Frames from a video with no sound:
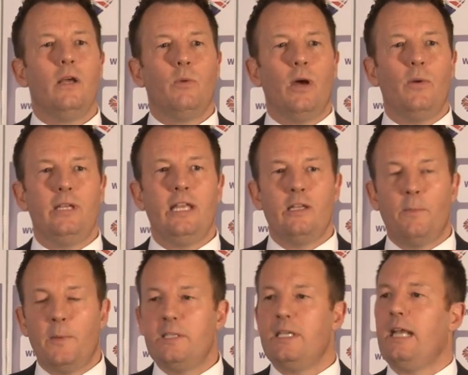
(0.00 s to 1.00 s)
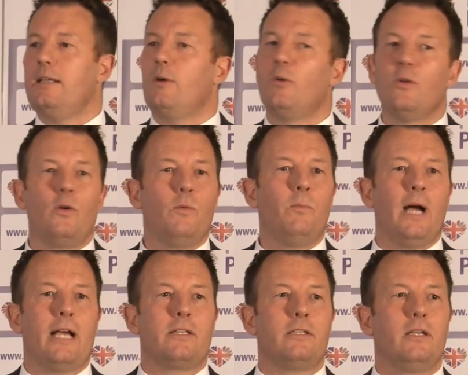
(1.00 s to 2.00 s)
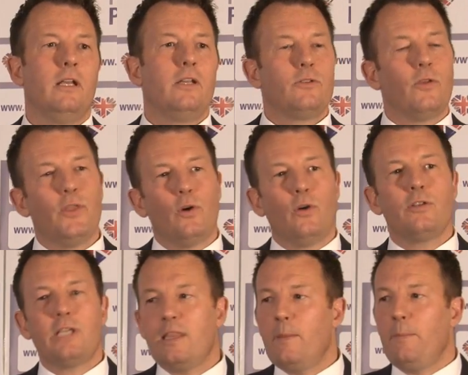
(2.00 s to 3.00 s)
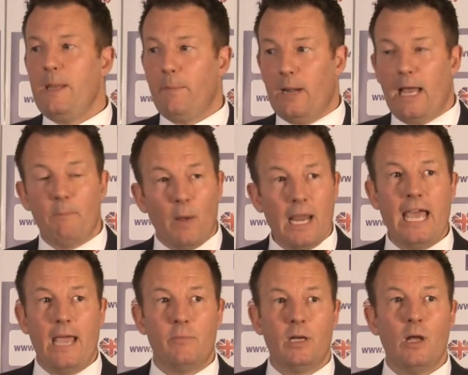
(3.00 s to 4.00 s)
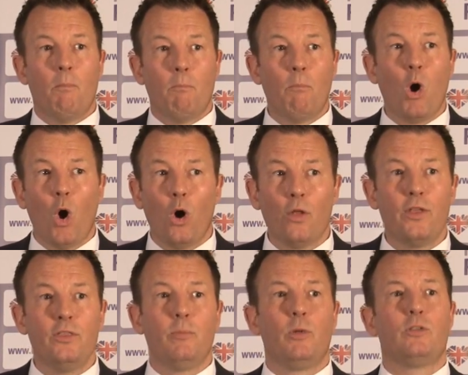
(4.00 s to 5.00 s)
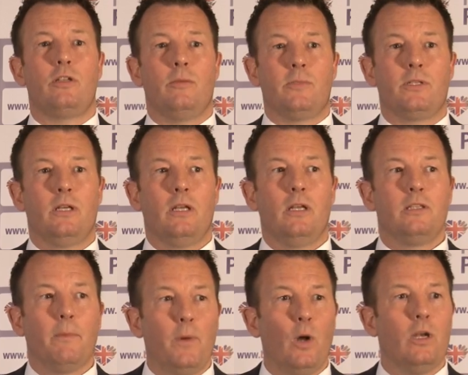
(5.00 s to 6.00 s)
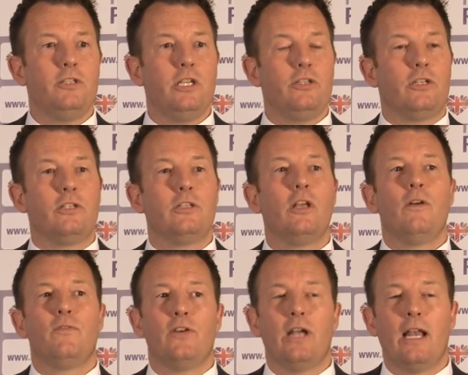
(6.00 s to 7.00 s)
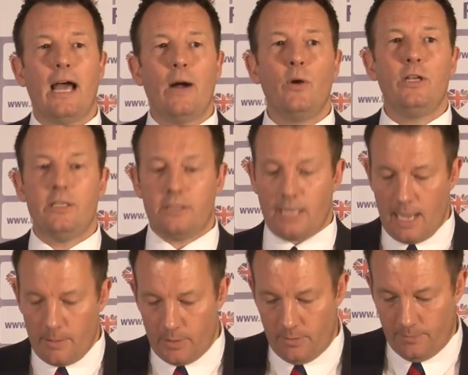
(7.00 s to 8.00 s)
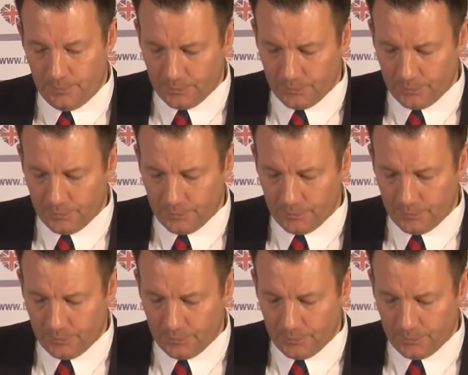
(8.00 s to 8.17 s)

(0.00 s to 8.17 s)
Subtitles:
where we need to protect our own backs. So those are the people I blame more than the Muslims, the politicians, for allowing it to happen.